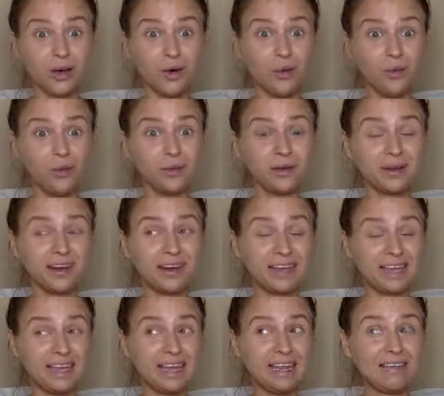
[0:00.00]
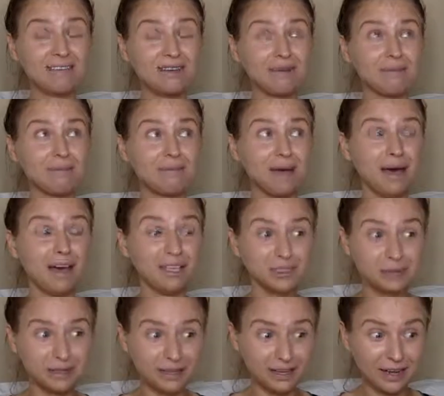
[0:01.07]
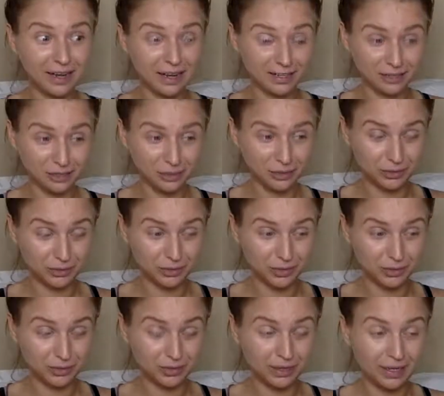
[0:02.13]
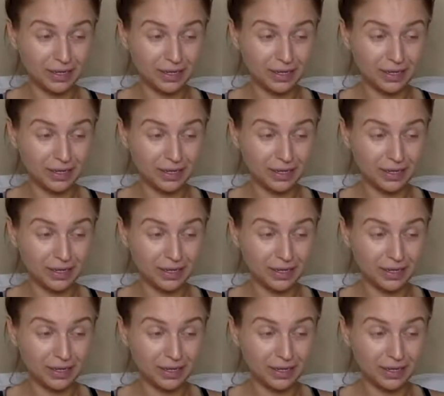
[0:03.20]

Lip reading: oh my God, I can't even imagine what that guy had to go through.